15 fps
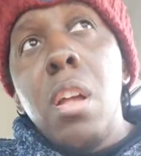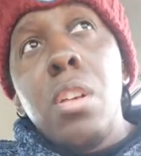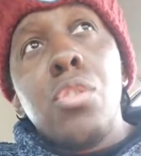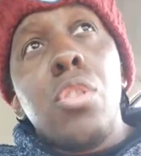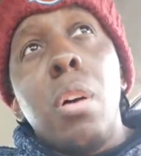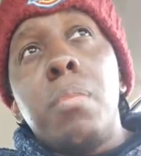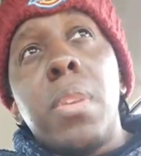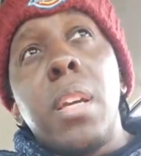
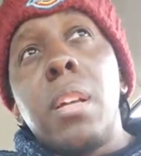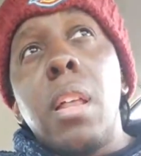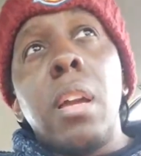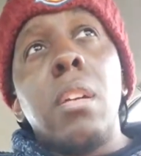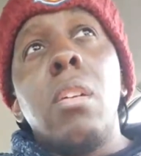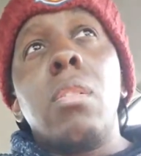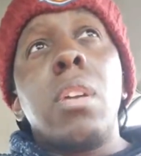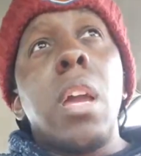So I'm thinking
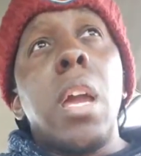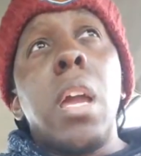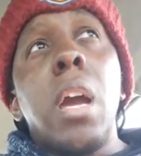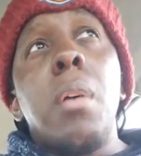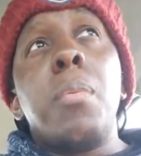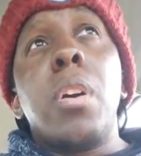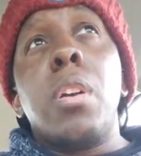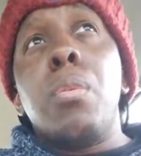like, okay,
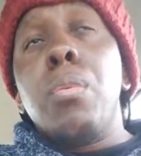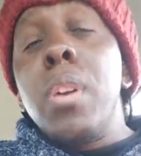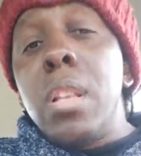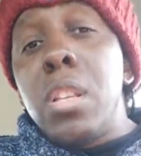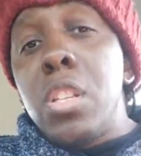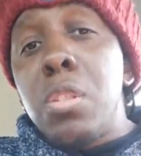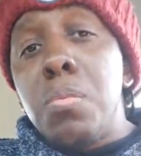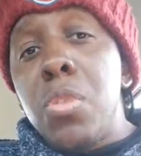I'm gonna rent
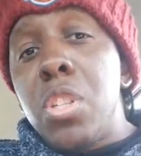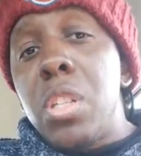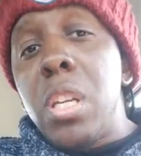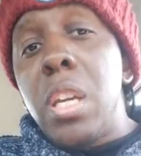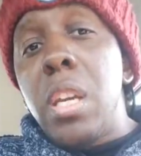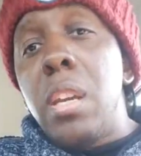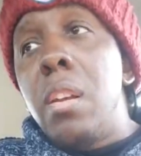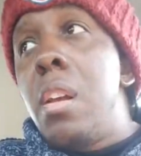this
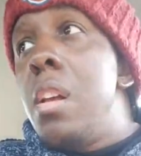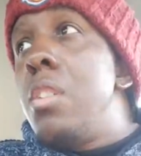machine.